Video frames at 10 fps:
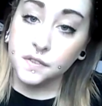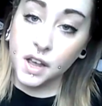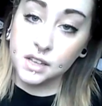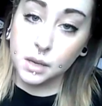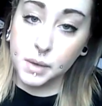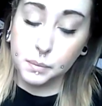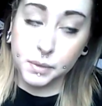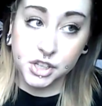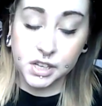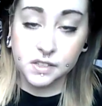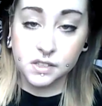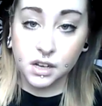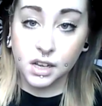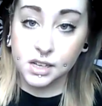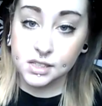So the first time I had my cheeks
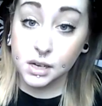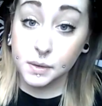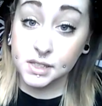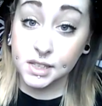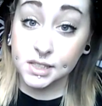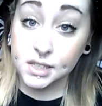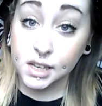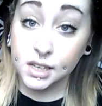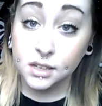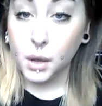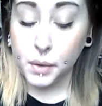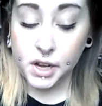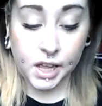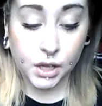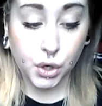done, like I said, I was 16. I
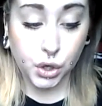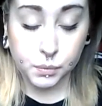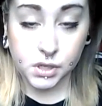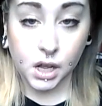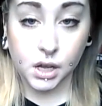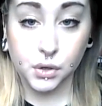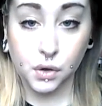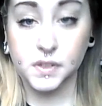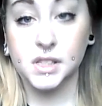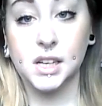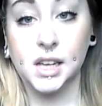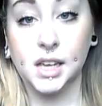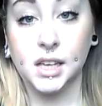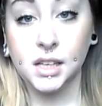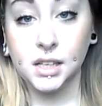went in, got them done,
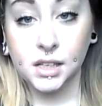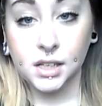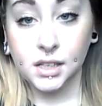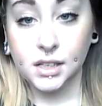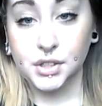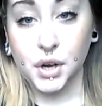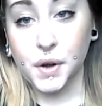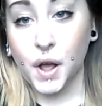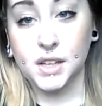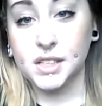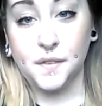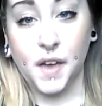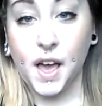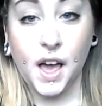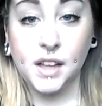obviously. Don't ask if
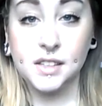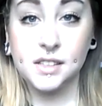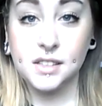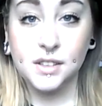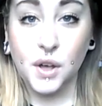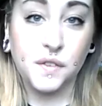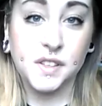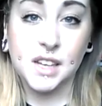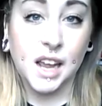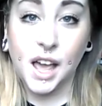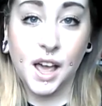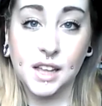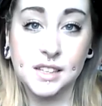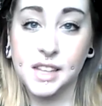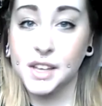it hurts. Obviously it
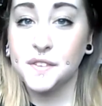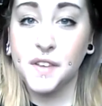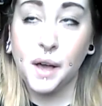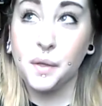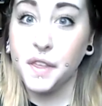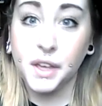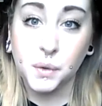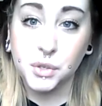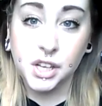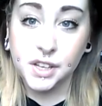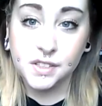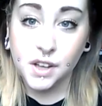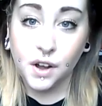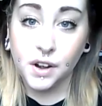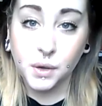hurts. Think of how thick your
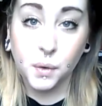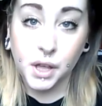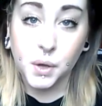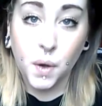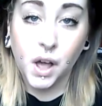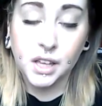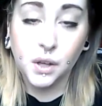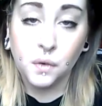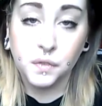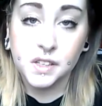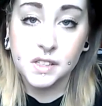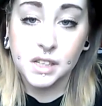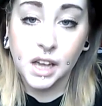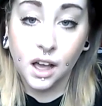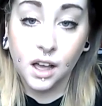cheeks are. It quite
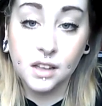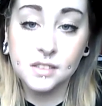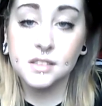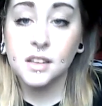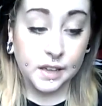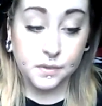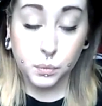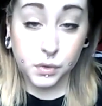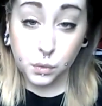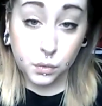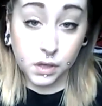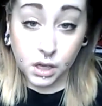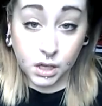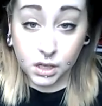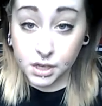obviously hurts. Even with all
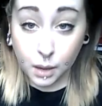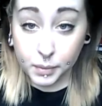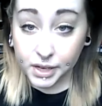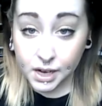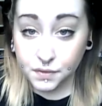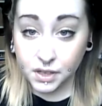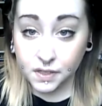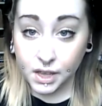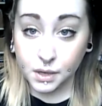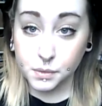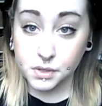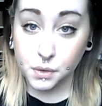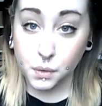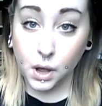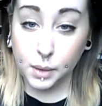the numbing and everything, it was
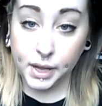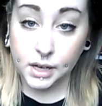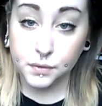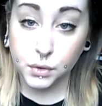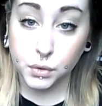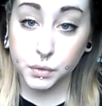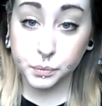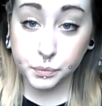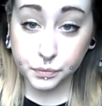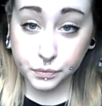still quite painful.